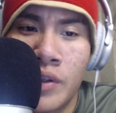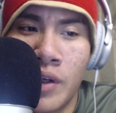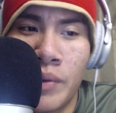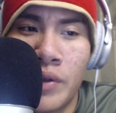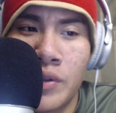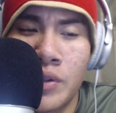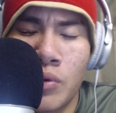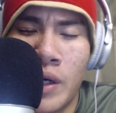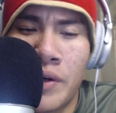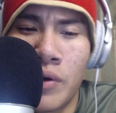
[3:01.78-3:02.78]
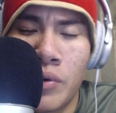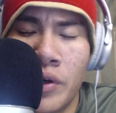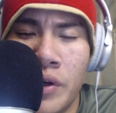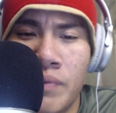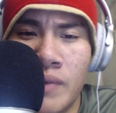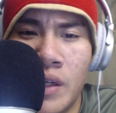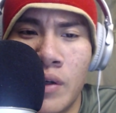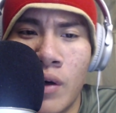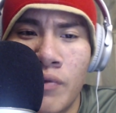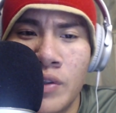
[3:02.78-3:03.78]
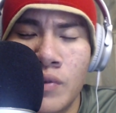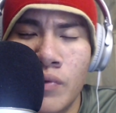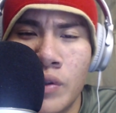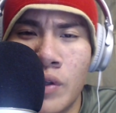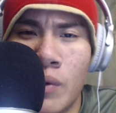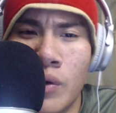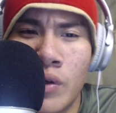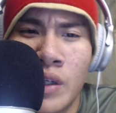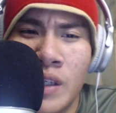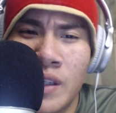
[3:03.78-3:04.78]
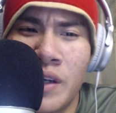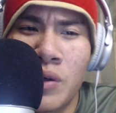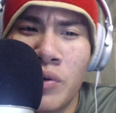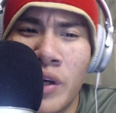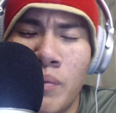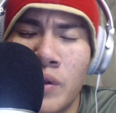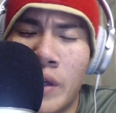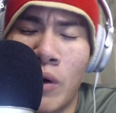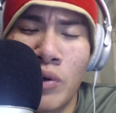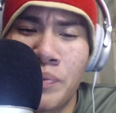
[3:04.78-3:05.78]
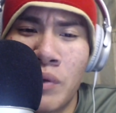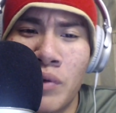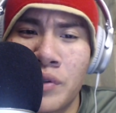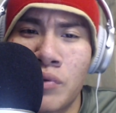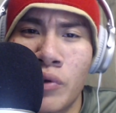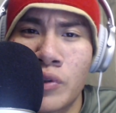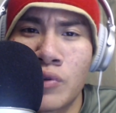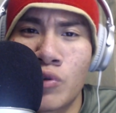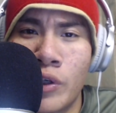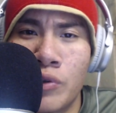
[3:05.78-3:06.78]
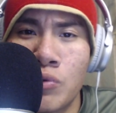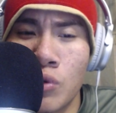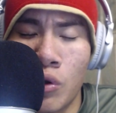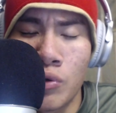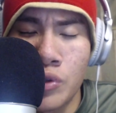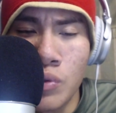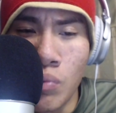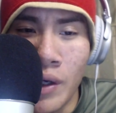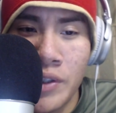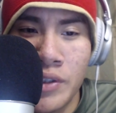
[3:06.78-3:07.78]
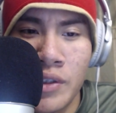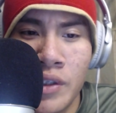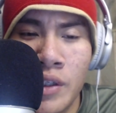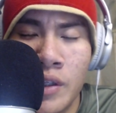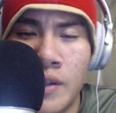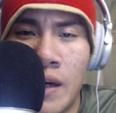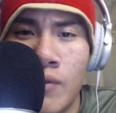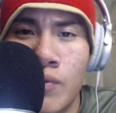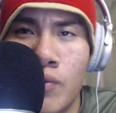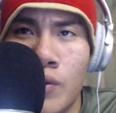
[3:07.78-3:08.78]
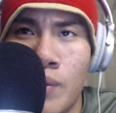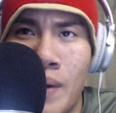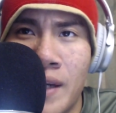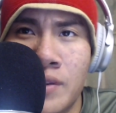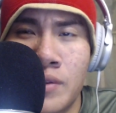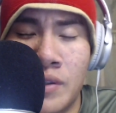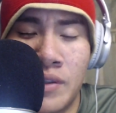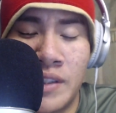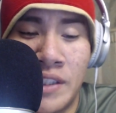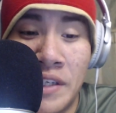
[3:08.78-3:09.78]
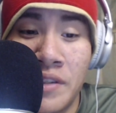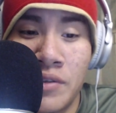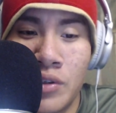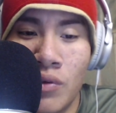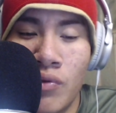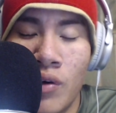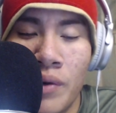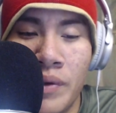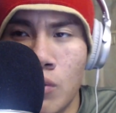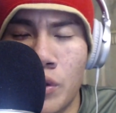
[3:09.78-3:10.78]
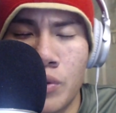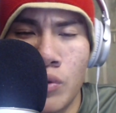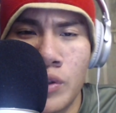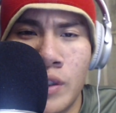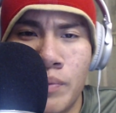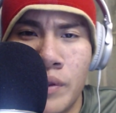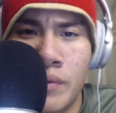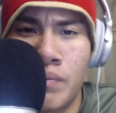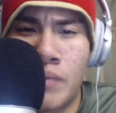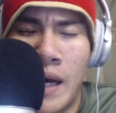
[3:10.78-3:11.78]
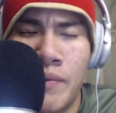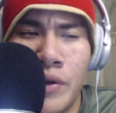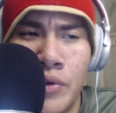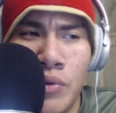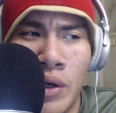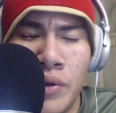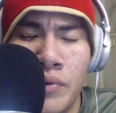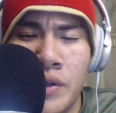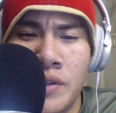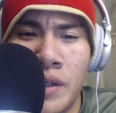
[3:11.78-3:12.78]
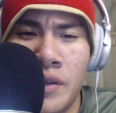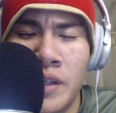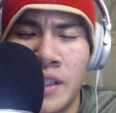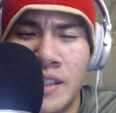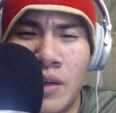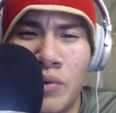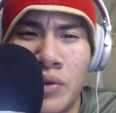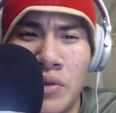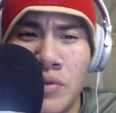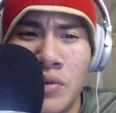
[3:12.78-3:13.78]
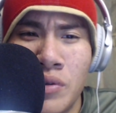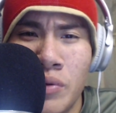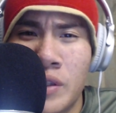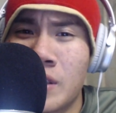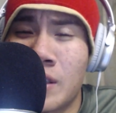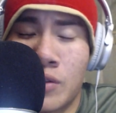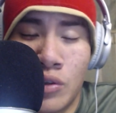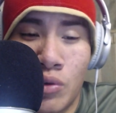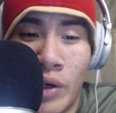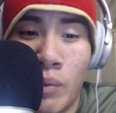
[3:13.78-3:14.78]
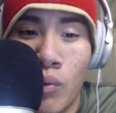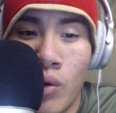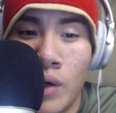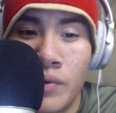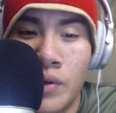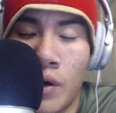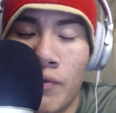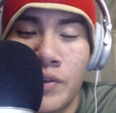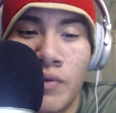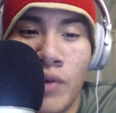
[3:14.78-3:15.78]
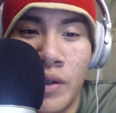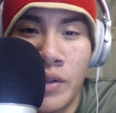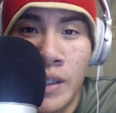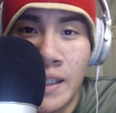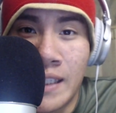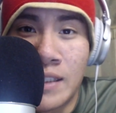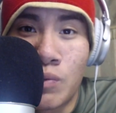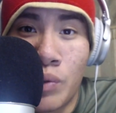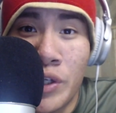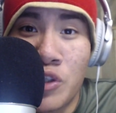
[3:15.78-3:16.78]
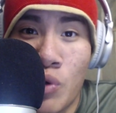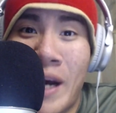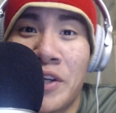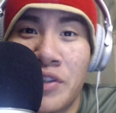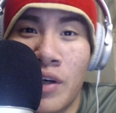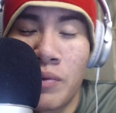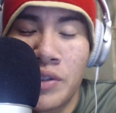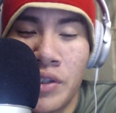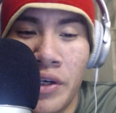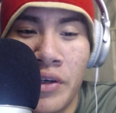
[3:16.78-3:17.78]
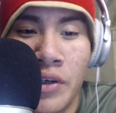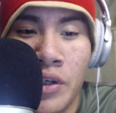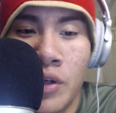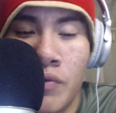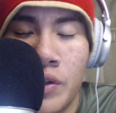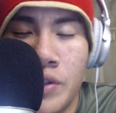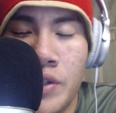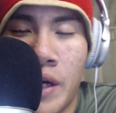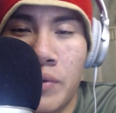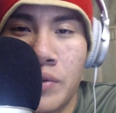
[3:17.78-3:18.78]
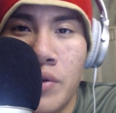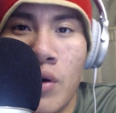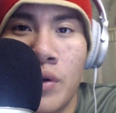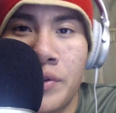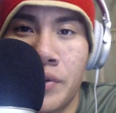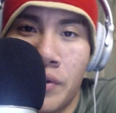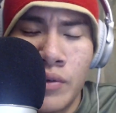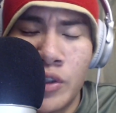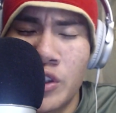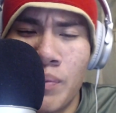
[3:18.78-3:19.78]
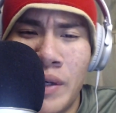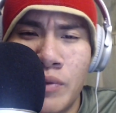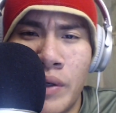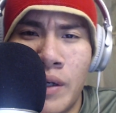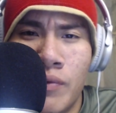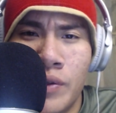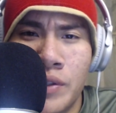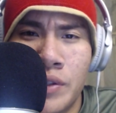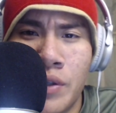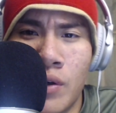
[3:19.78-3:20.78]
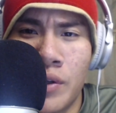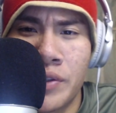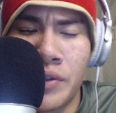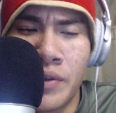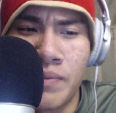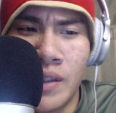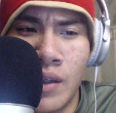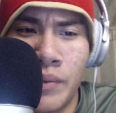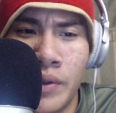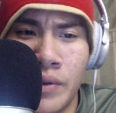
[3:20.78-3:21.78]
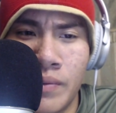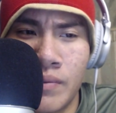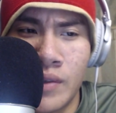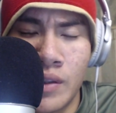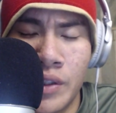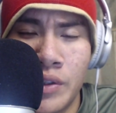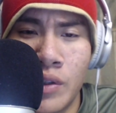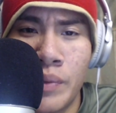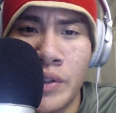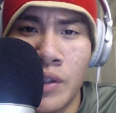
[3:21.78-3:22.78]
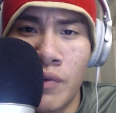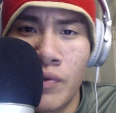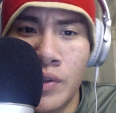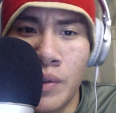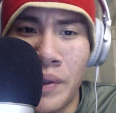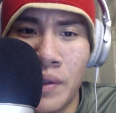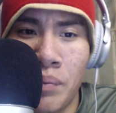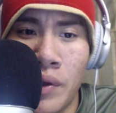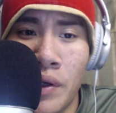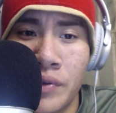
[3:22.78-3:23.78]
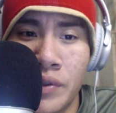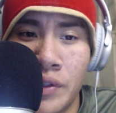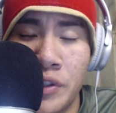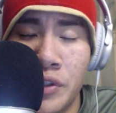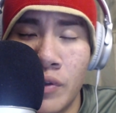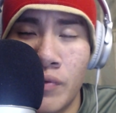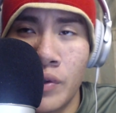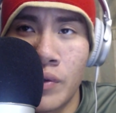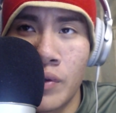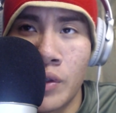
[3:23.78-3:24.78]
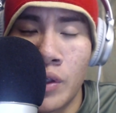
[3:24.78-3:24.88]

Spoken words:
I mean, they're still kind of okay. And then offensively, they were kind of okay, but they always make Russell Wilson try to do a little too much. Now, for the past season so far, I mean, Russell Wilson has been having to do other things that he's not really used to doing. He's had to scramble more often. The offensive line is pretty trashy, I would say, for the Seattle Seahawks. So, just a mess right now for the Seahawks. And, I mean, it's going to be tough to make the playoffs this year for the